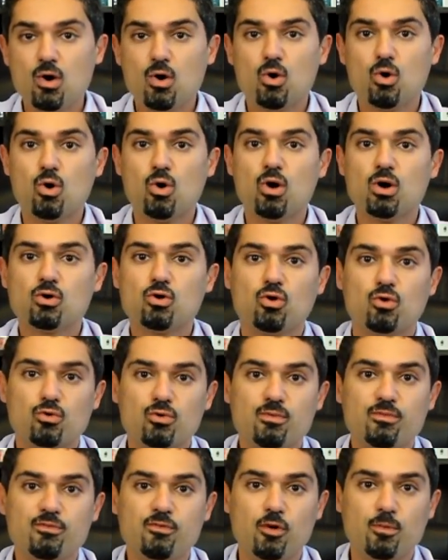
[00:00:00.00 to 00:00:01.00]
or
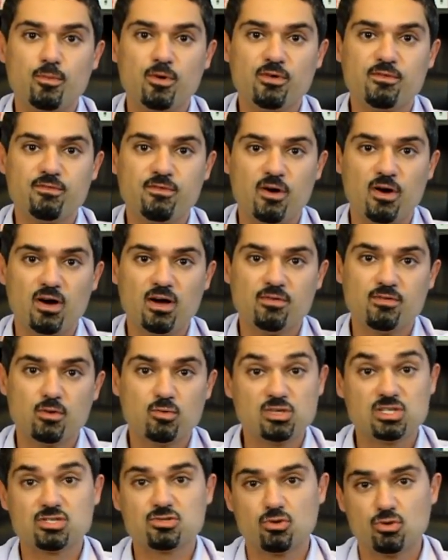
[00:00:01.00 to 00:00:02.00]
courtroom four point five,
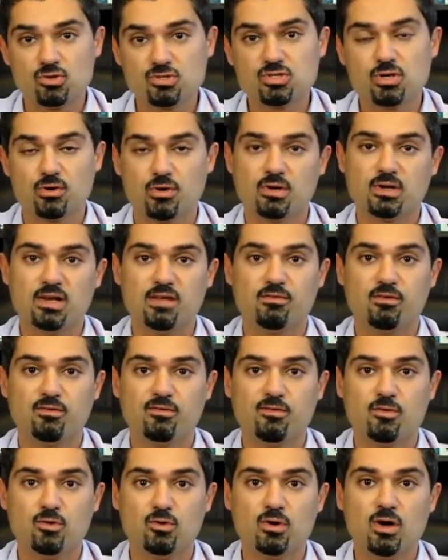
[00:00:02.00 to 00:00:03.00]
which is also on level
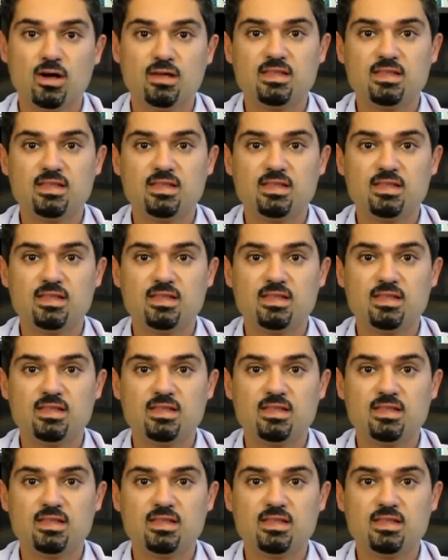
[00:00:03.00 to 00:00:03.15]
four.